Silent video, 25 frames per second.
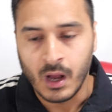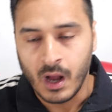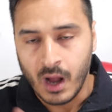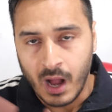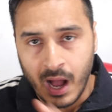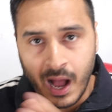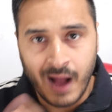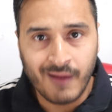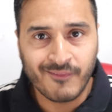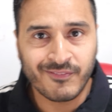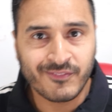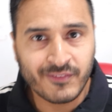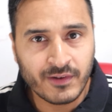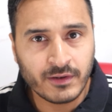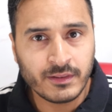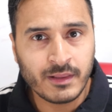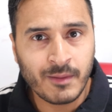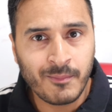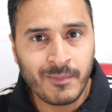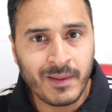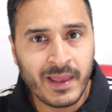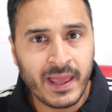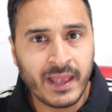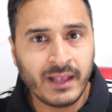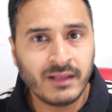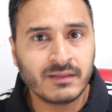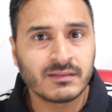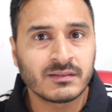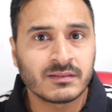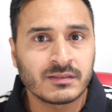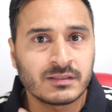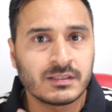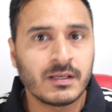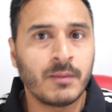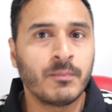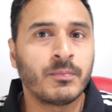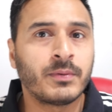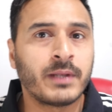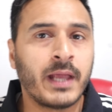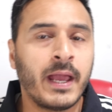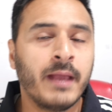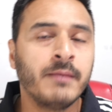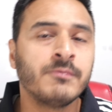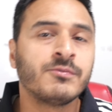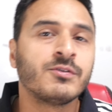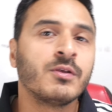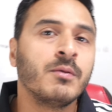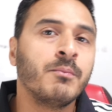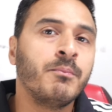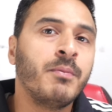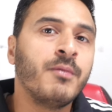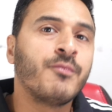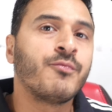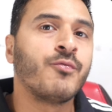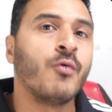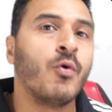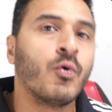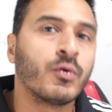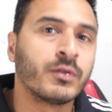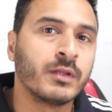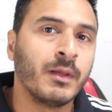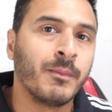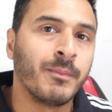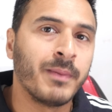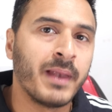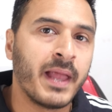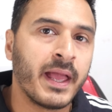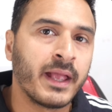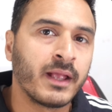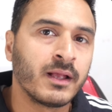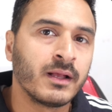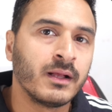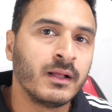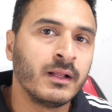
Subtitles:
after the blank, sometimes before the blank.